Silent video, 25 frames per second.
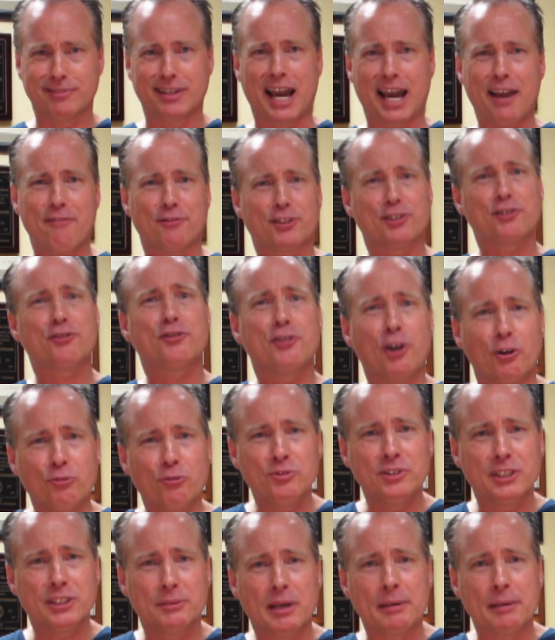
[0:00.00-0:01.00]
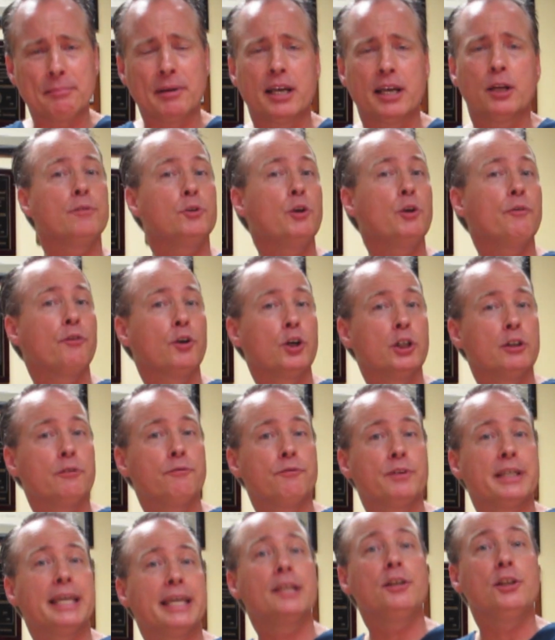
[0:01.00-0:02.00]
I have stones in my body. You've heard
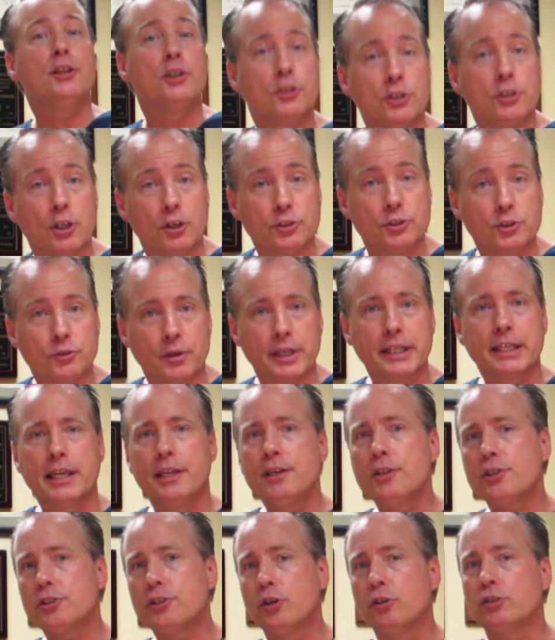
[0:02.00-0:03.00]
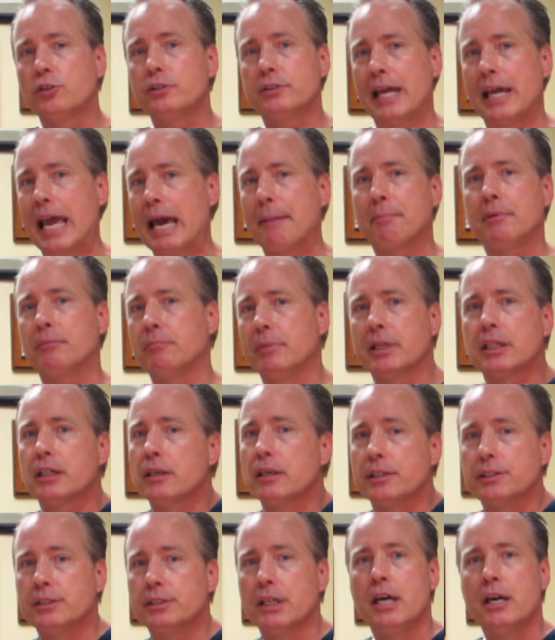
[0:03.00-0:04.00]
of kidney stones, right? Kidney stones happen
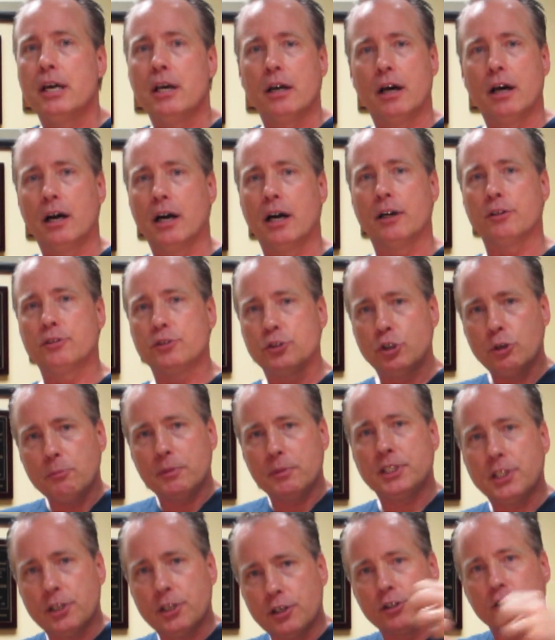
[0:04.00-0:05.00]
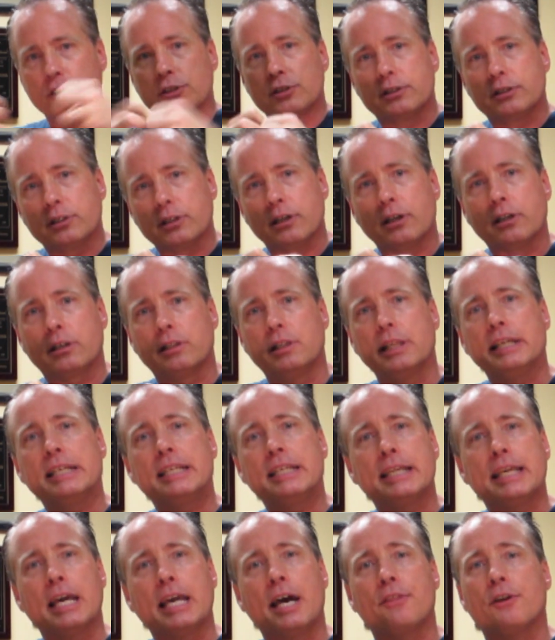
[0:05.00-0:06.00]
because two materials cling
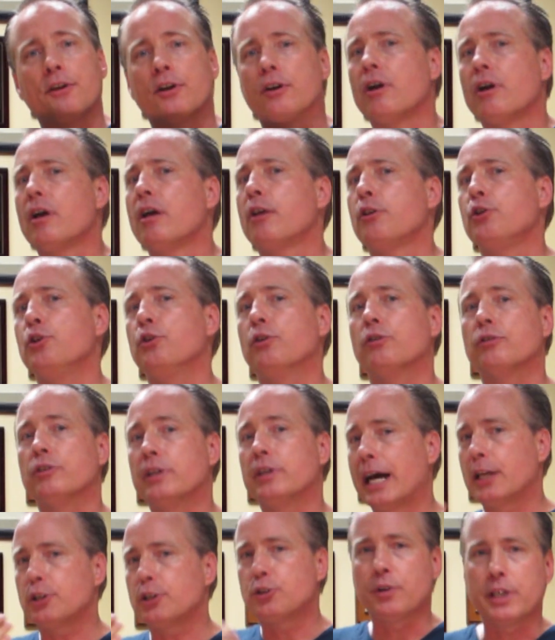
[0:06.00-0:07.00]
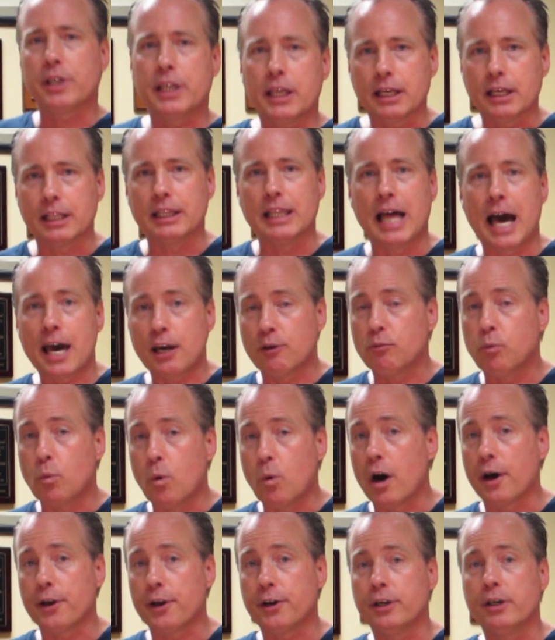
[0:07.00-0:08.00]
together, you're not drinking a lot of
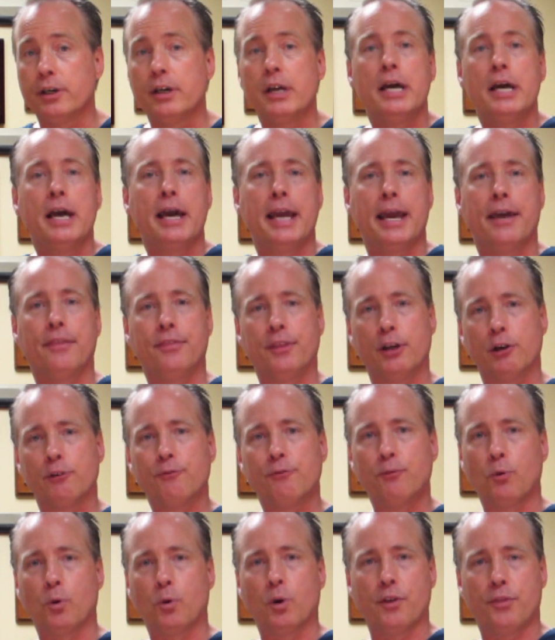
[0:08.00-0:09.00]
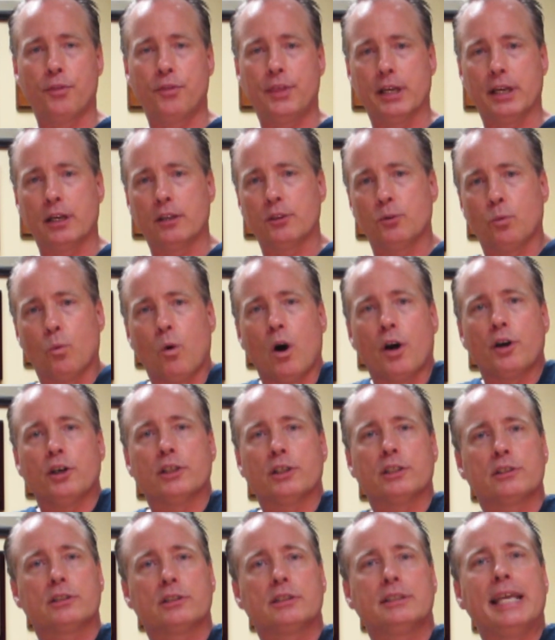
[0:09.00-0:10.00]
water, and therefore the
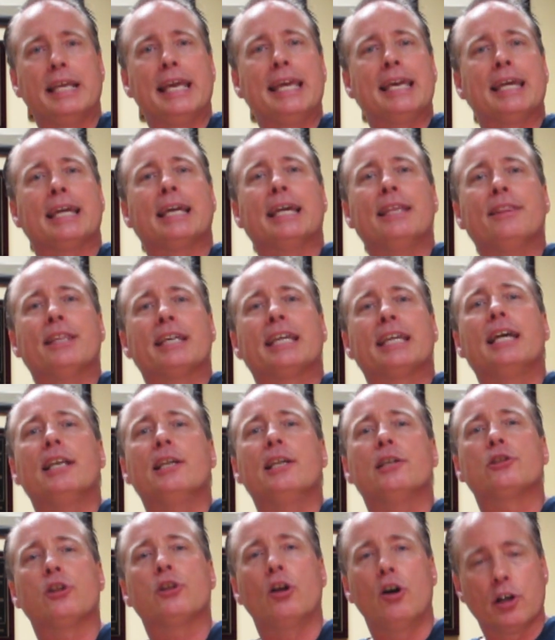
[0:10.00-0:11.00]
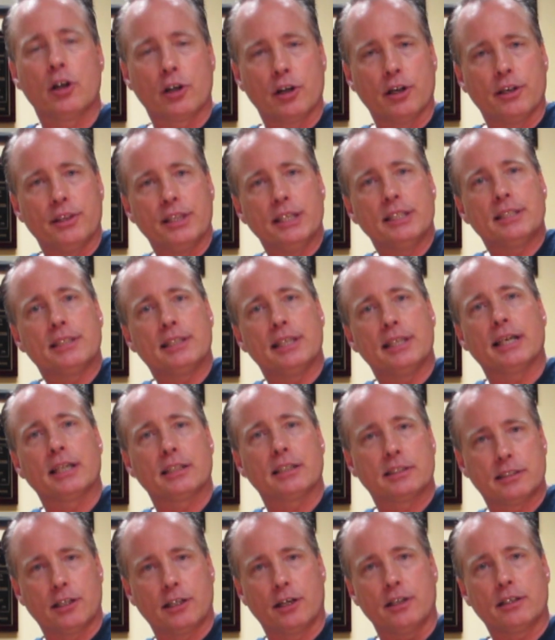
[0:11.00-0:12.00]
water's staying in the kidneys longer, and these things
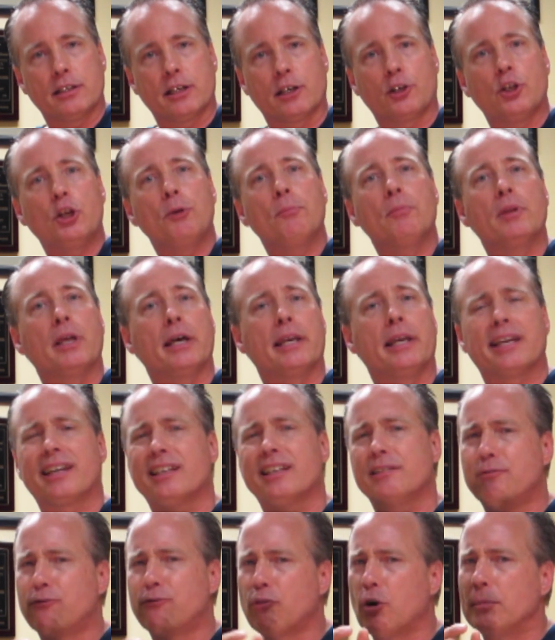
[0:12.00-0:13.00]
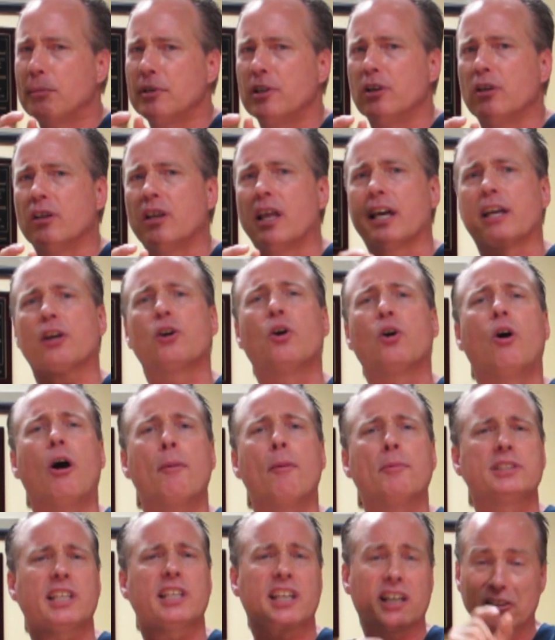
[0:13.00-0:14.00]
start accumulating and form a little,
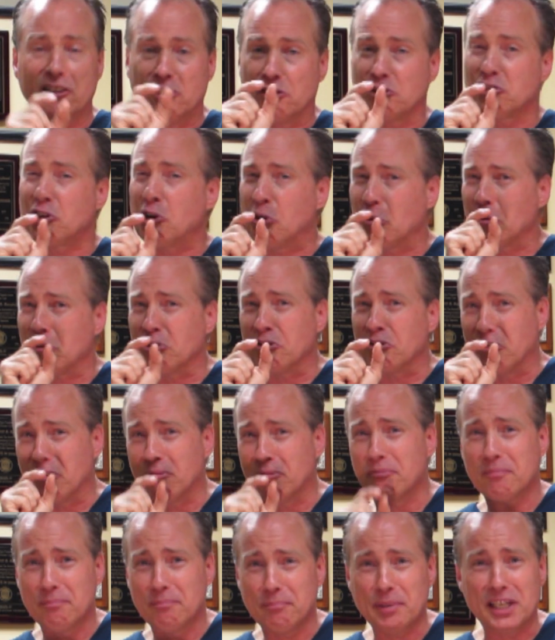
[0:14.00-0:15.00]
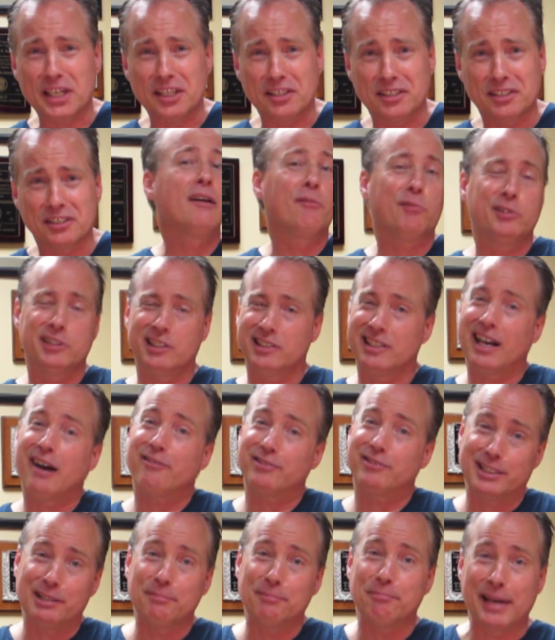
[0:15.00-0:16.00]
almost like a little coral piece, which is
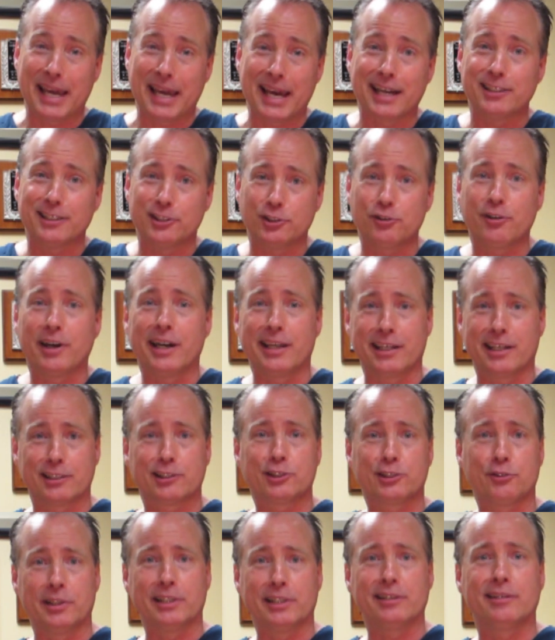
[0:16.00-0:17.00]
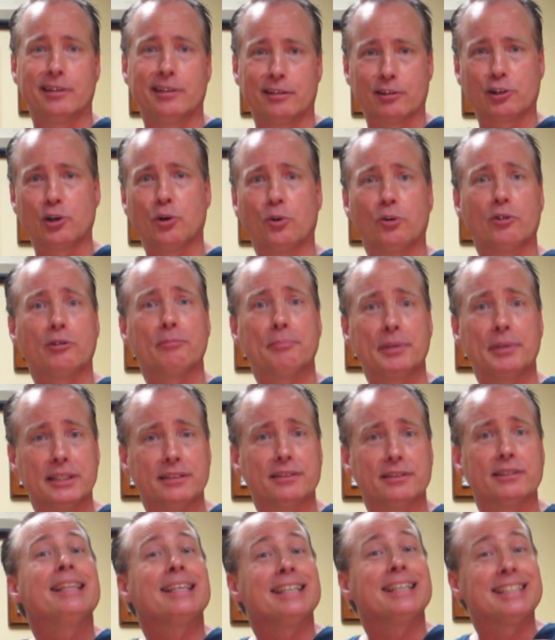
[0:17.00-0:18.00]
obviously bad to try and excrete little coral
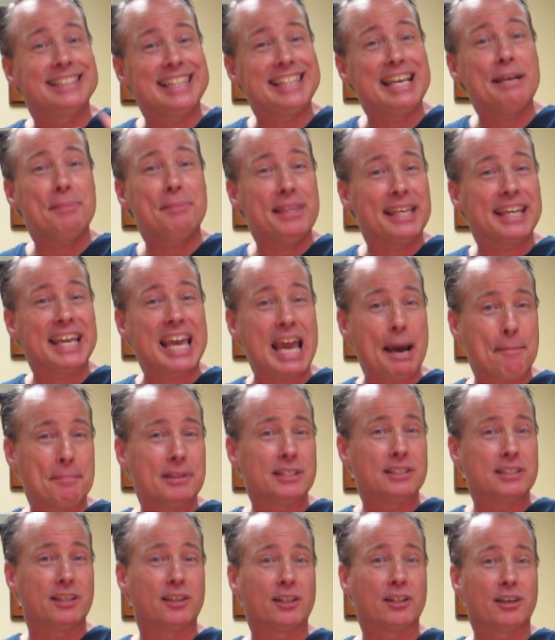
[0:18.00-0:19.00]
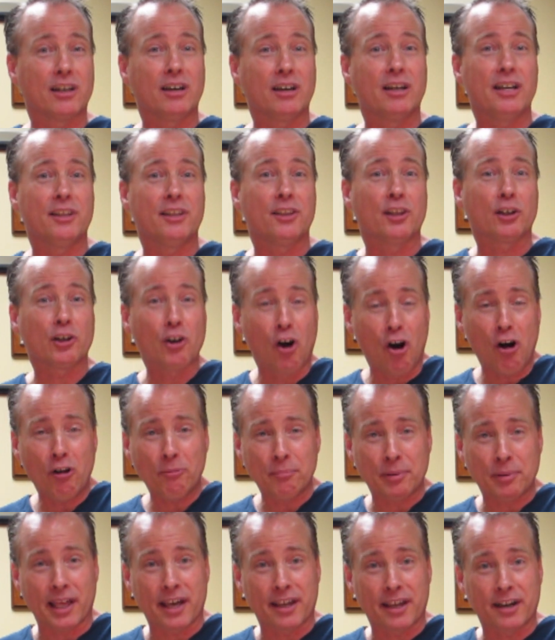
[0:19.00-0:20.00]
pieces. The same thing happens in the
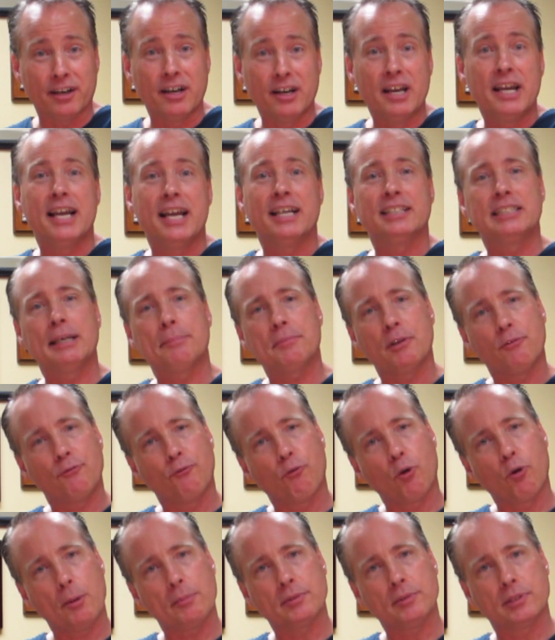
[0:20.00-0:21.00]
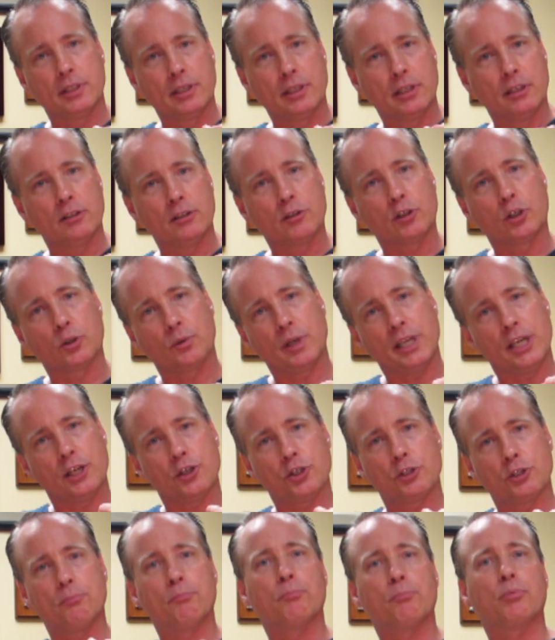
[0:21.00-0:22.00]
gallbladder, except it forms little
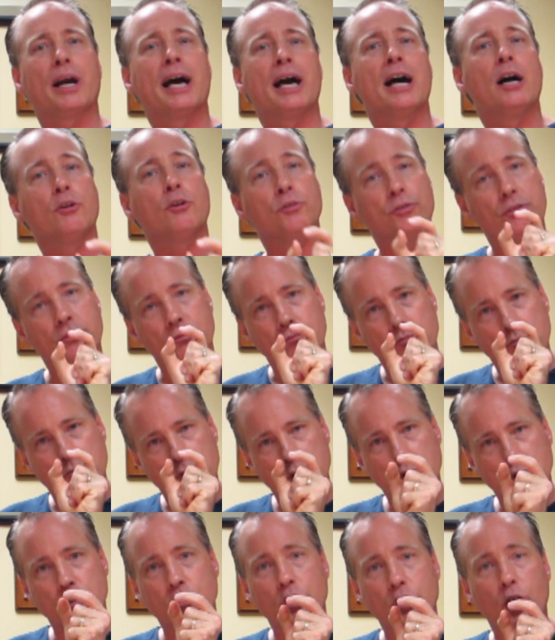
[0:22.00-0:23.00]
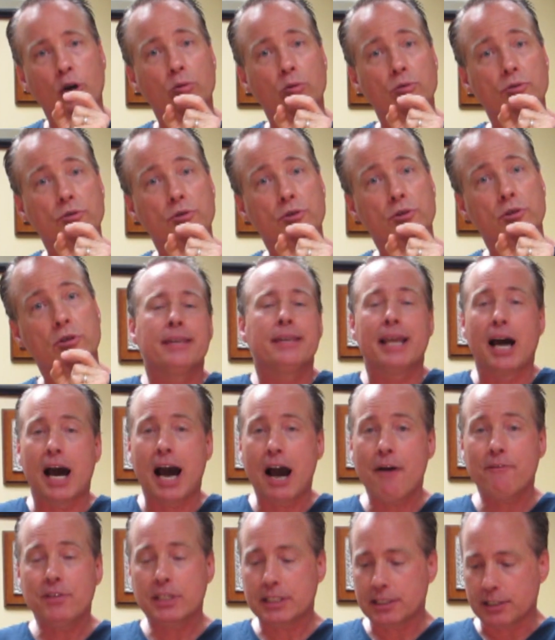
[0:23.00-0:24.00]
greenish brown stones. Now
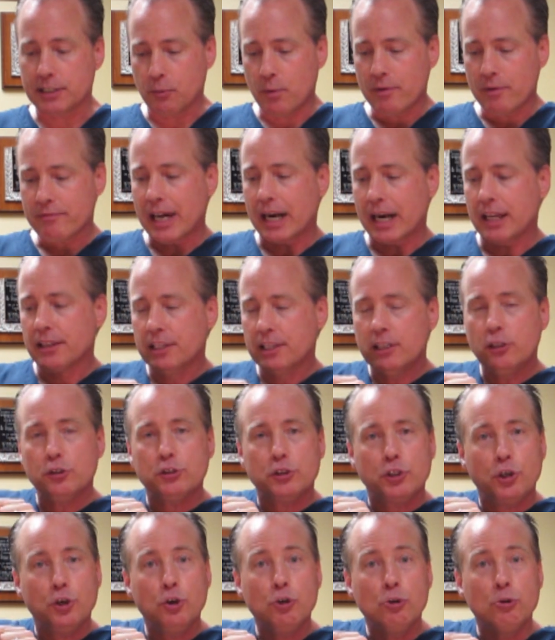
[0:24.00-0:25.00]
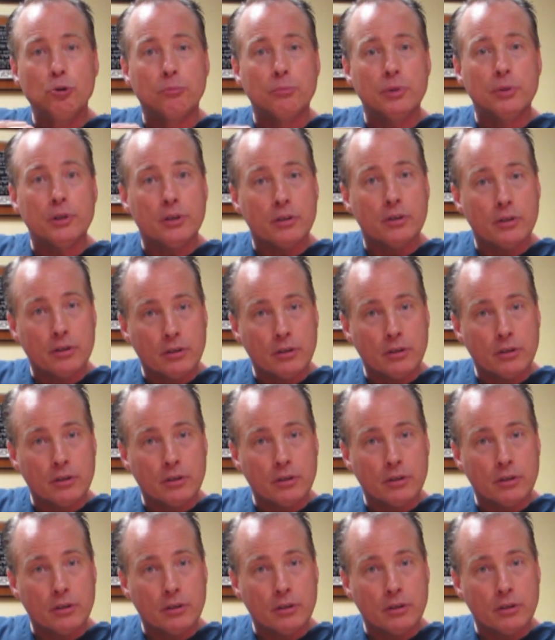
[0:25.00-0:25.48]
obviously we've got a little tube,